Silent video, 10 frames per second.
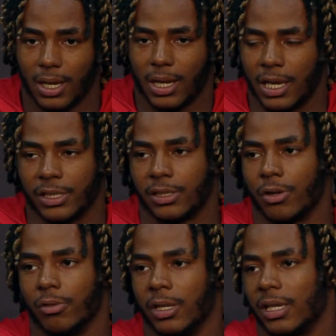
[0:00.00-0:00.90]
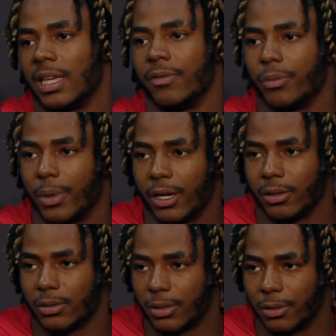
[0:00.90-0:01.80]
it's just going to look even better.
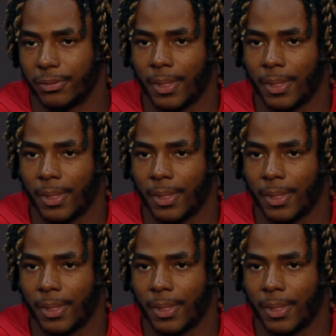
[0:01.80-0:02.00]
So